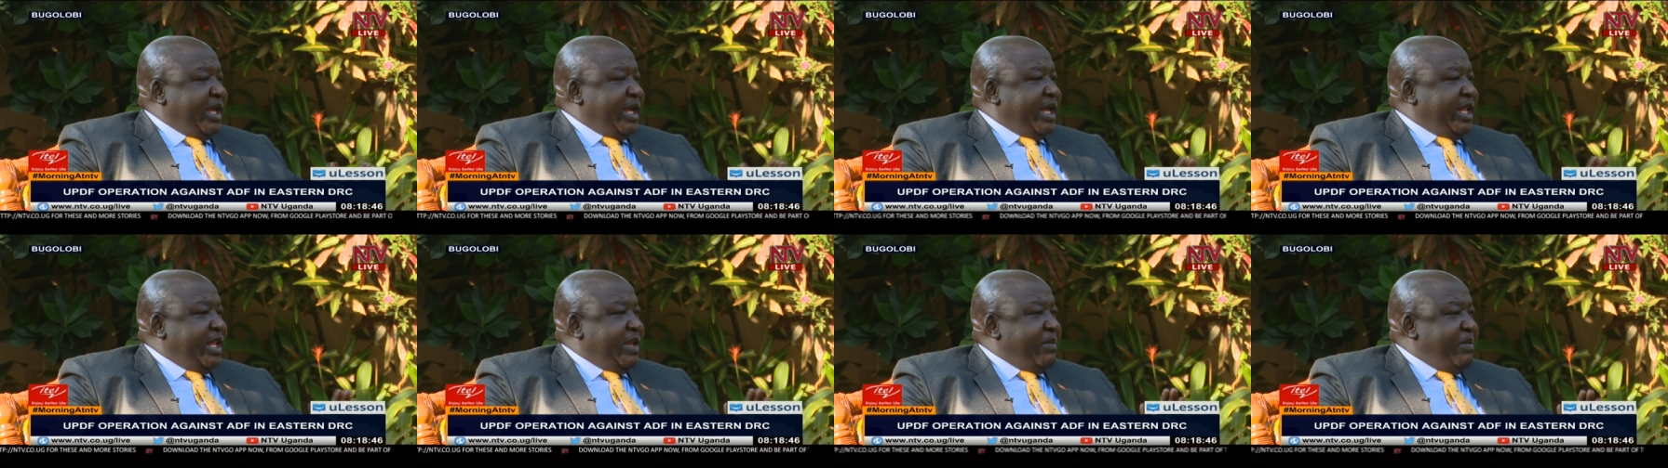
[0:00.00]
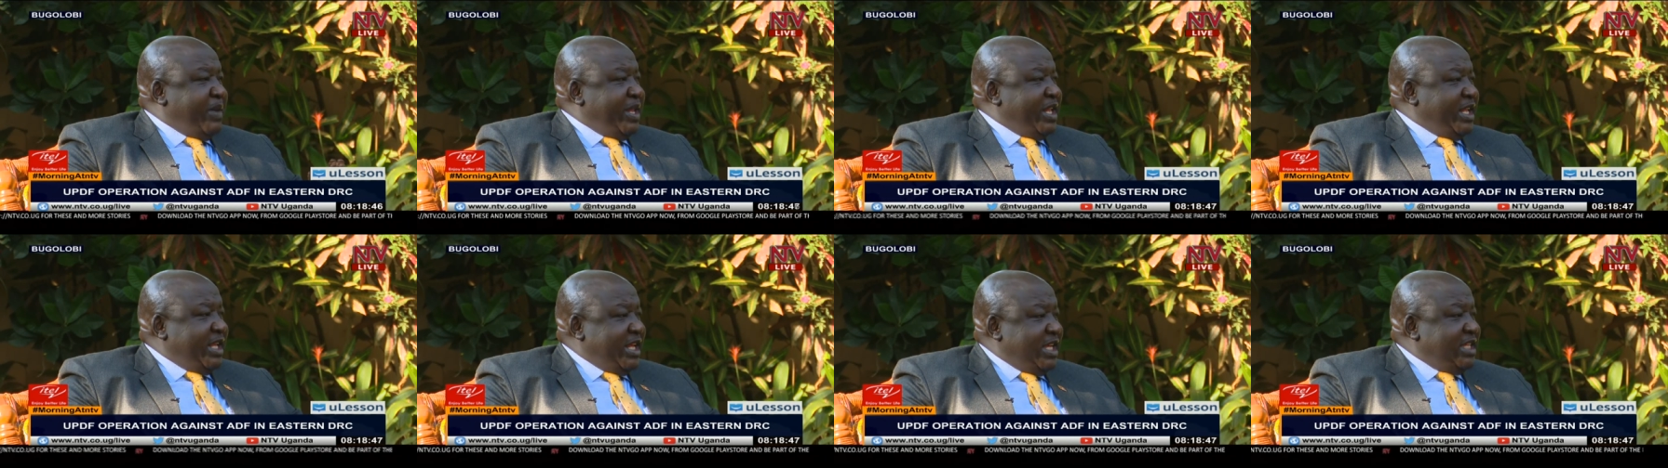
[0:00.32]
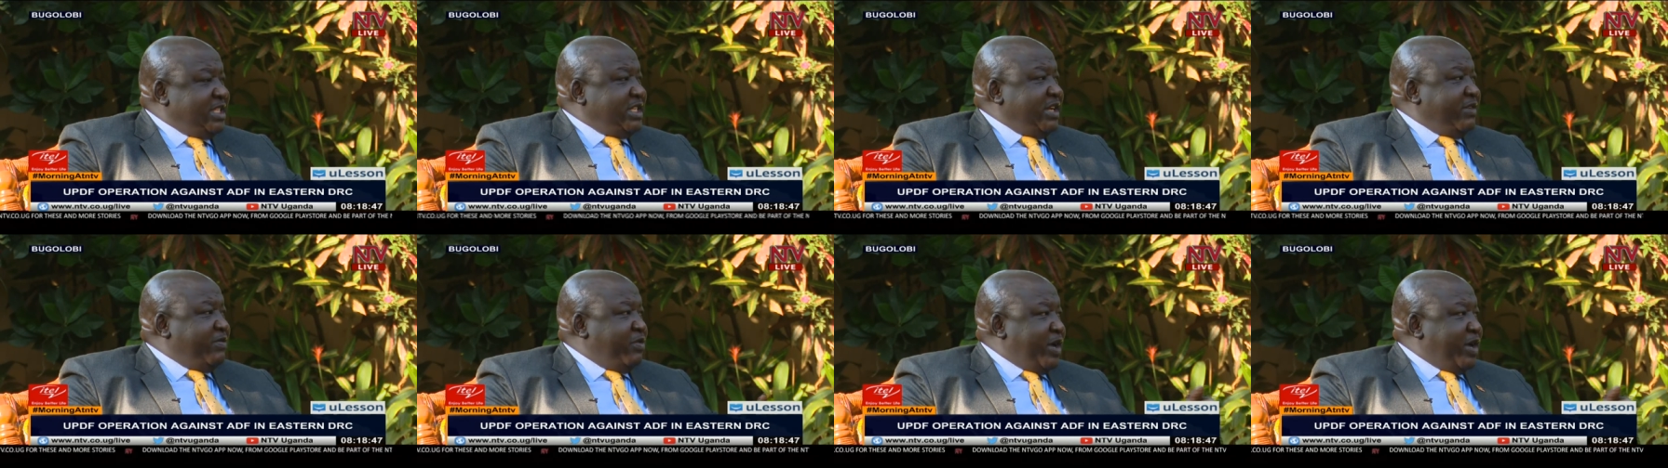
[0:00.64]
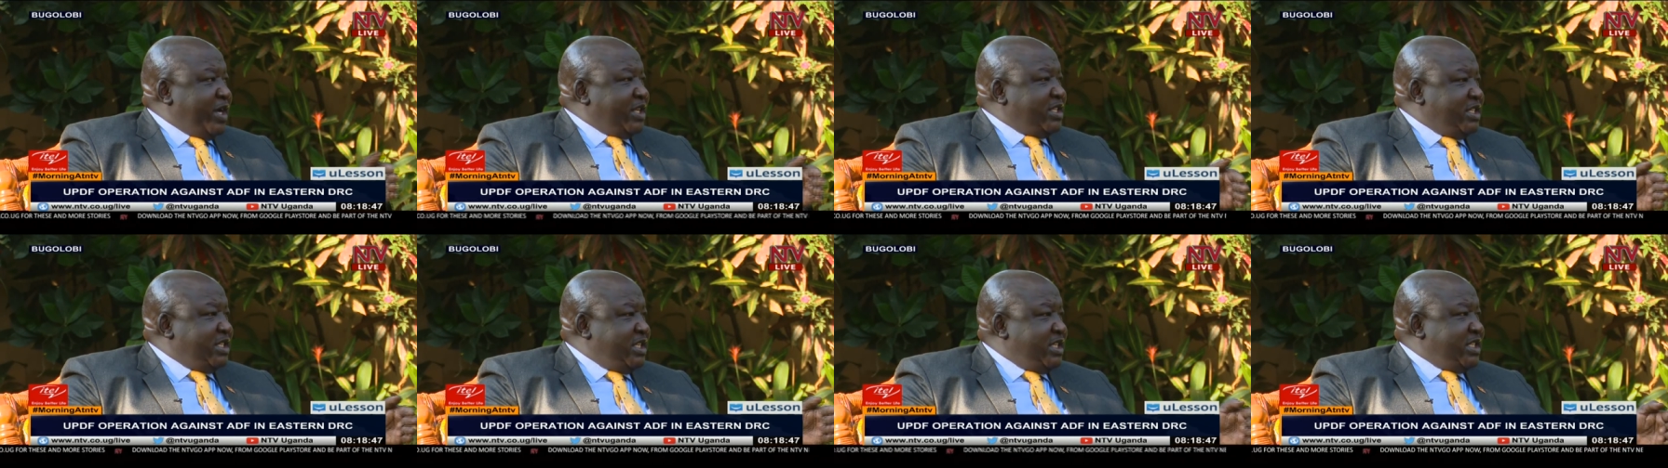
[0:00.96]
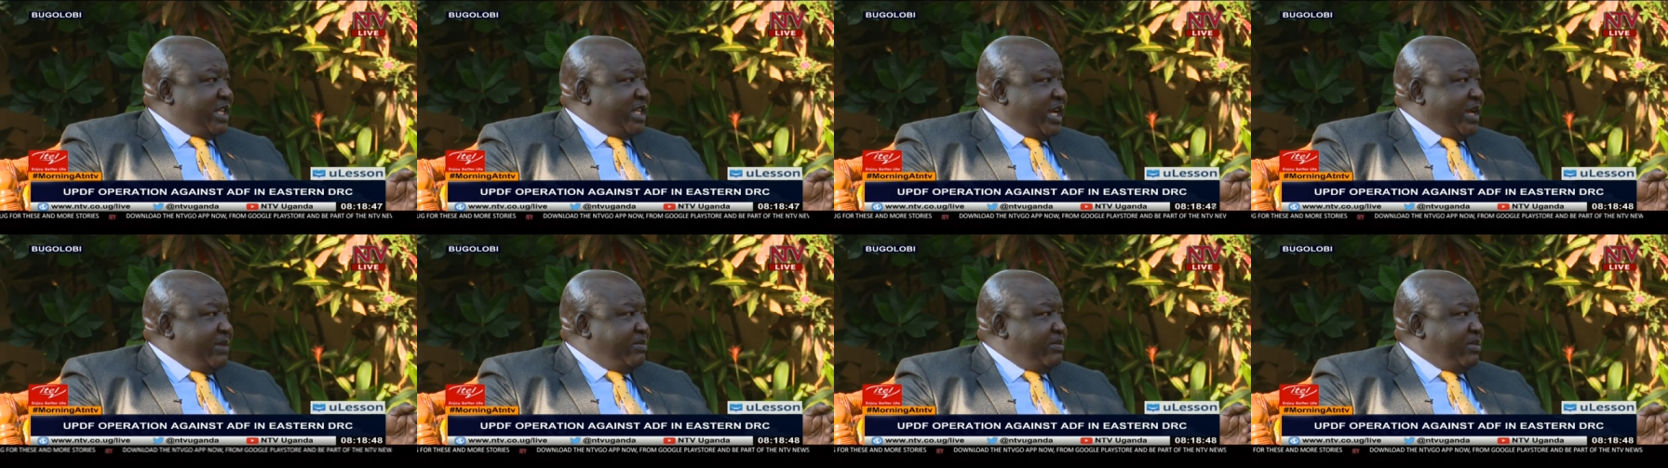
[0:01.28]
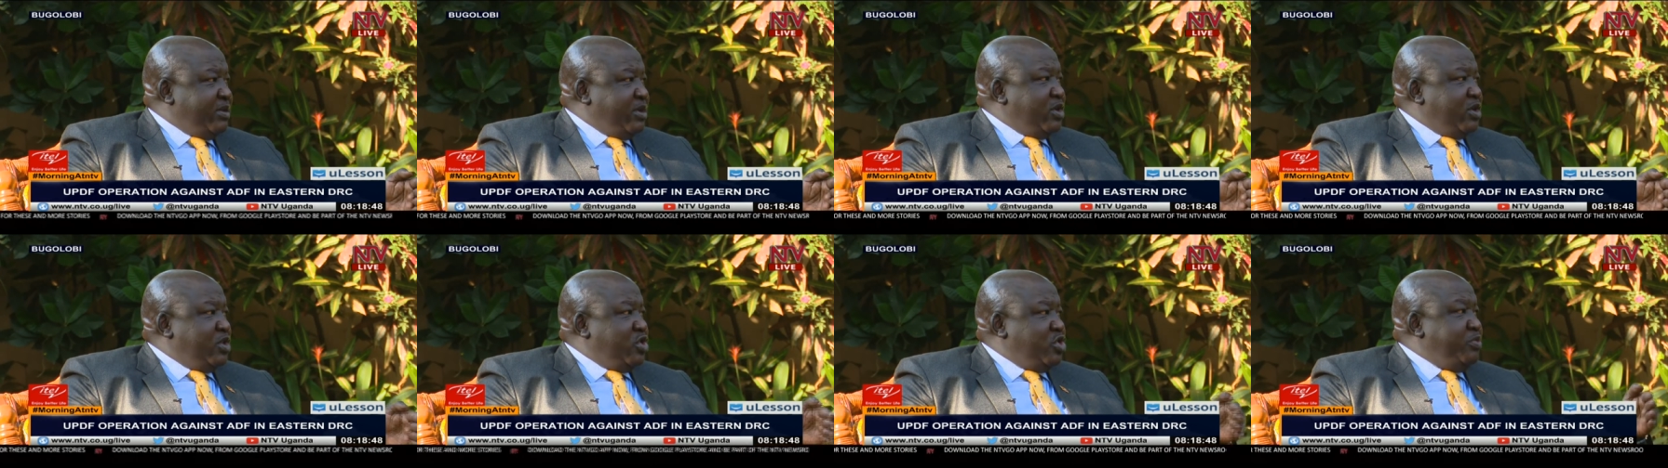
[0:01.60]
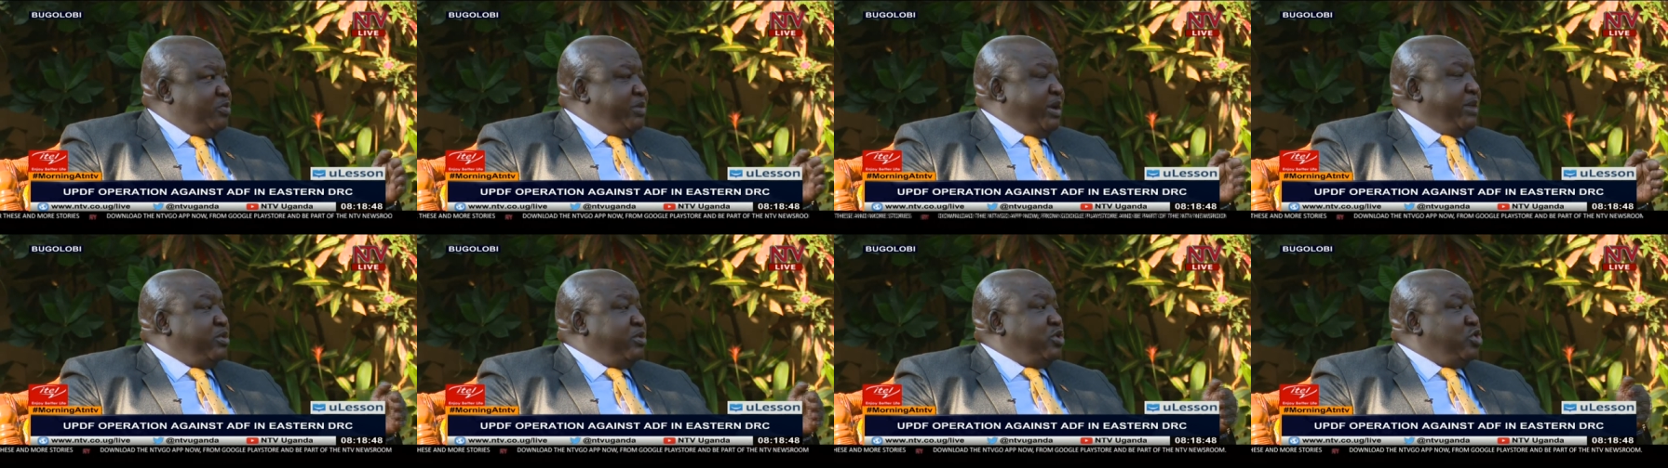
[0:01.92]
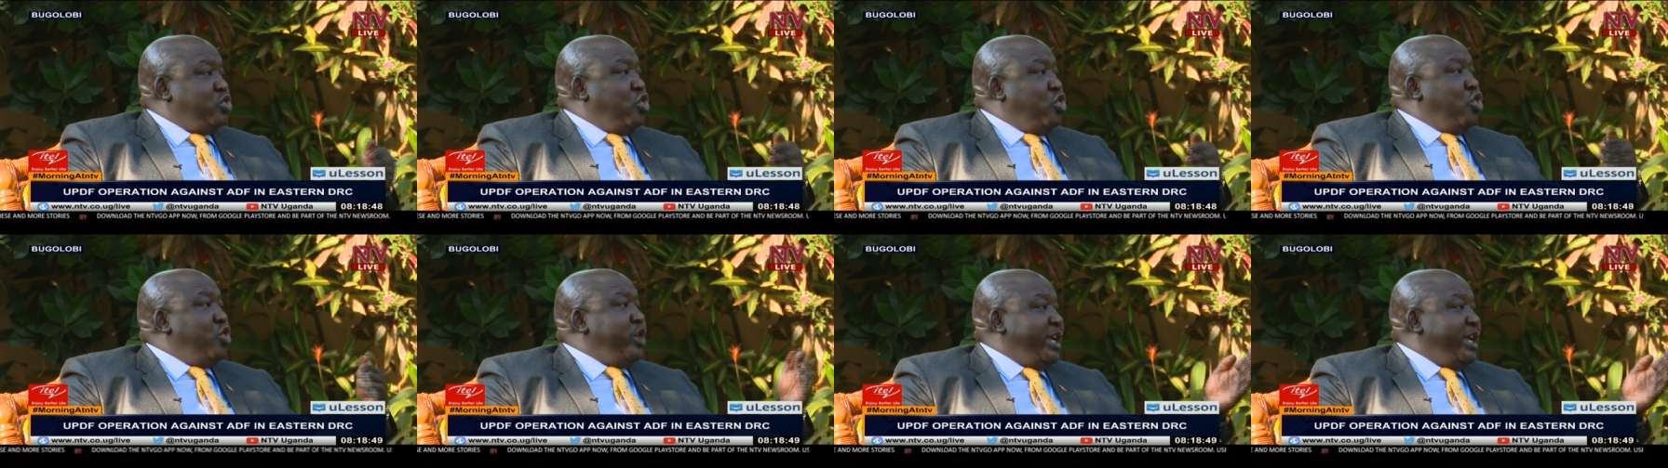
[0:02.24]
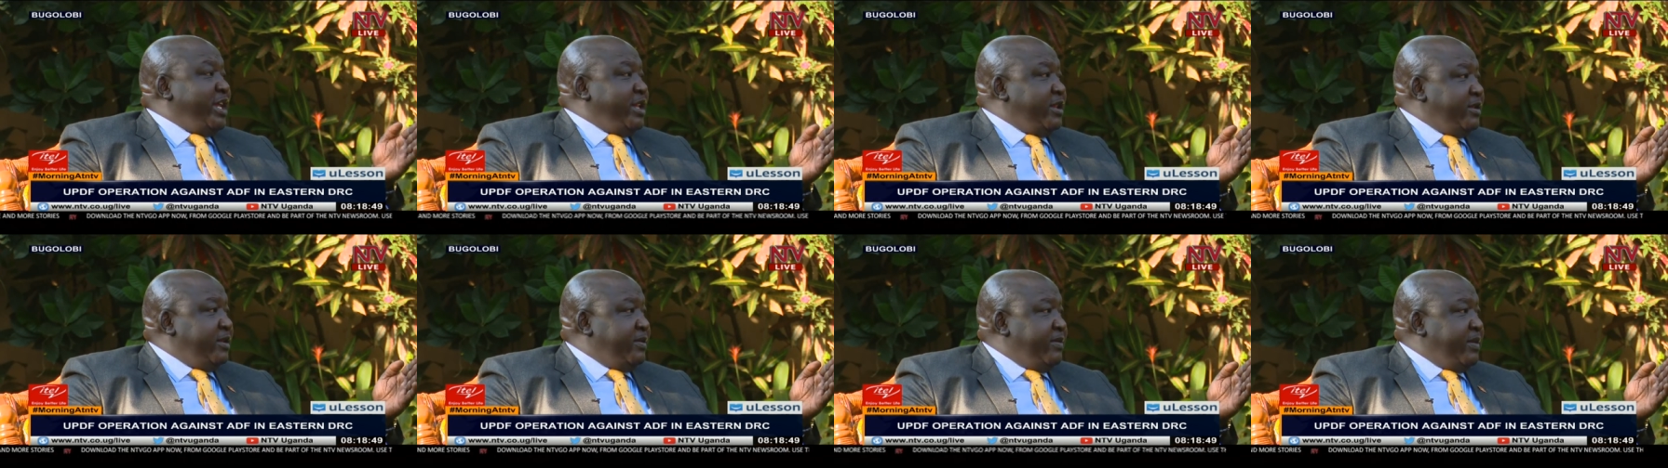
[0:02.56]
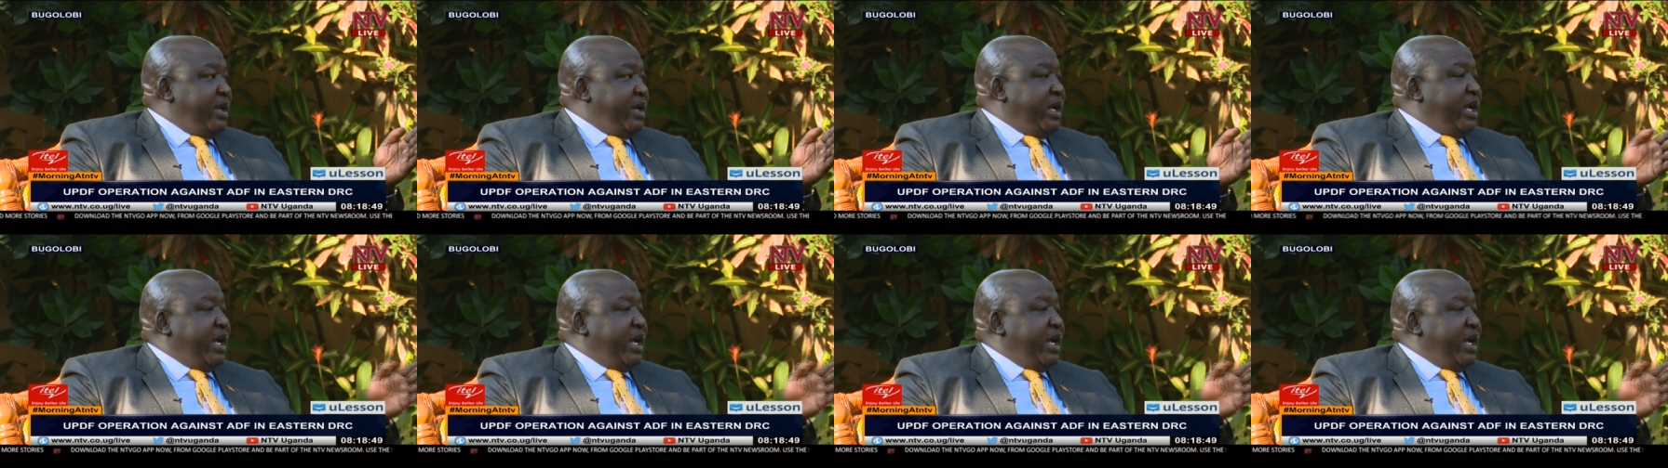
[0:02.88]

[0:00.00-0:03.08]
and it made it easier for us this time to be able to go in